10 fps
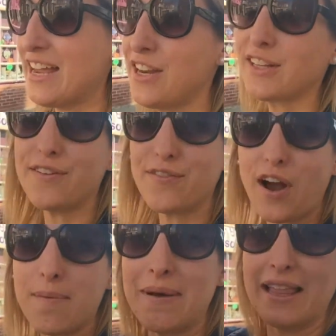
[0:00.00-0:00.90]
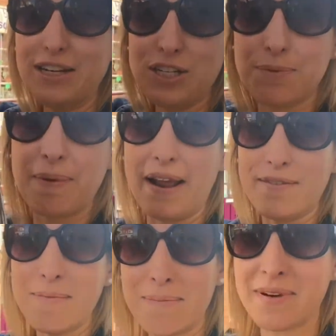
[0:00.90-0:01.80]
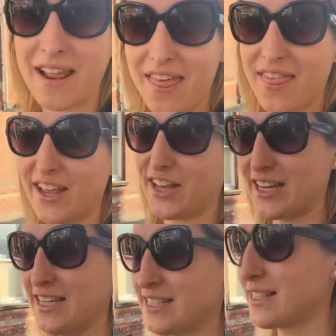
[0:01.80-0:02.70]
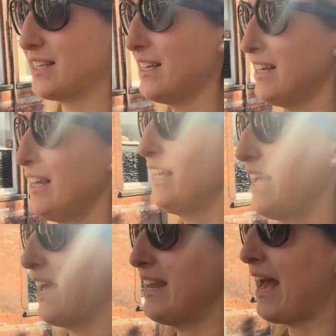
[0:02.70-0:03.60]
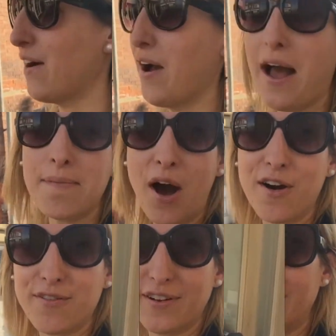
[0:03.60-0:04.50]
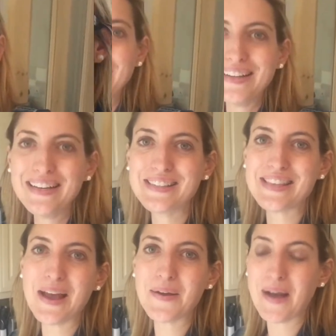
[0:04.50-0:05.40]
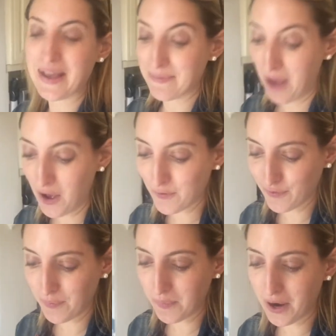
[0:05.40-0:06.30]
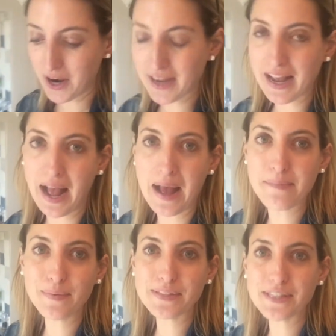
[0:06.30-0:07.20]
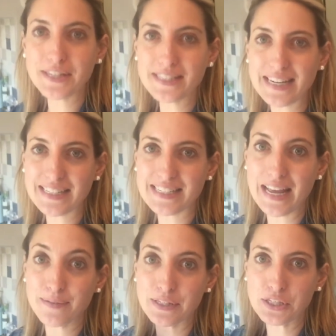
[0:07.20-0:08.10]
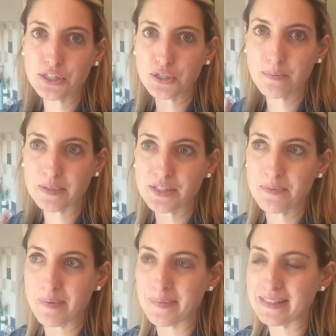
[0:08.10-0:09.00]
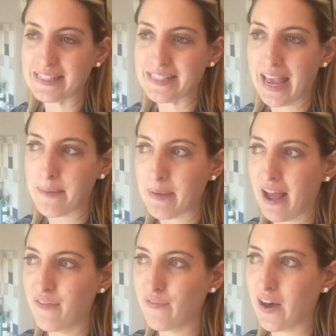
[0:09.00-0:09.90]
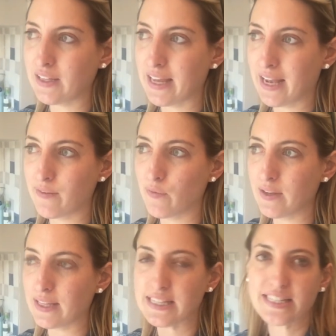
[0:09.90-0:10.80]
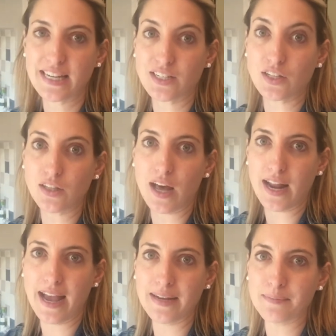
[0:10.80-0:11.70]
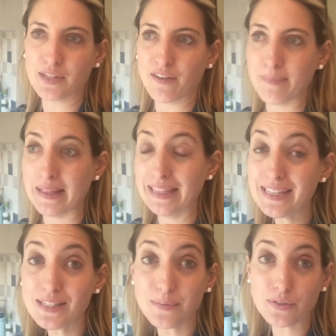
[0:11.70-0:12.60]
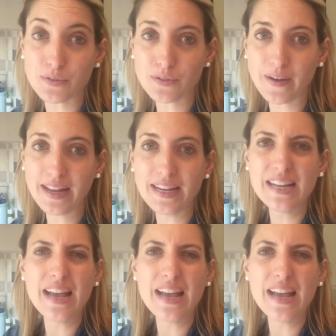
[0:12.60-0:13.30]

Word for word: Nearly forgot my lunch, but I remembered it, thank goodness. And now I'm off. Hi everyone. So I am home from work. Um, it was a good day today. It was a super, super busy day, but I felt like I really ticked a lot of items off my list, which was great.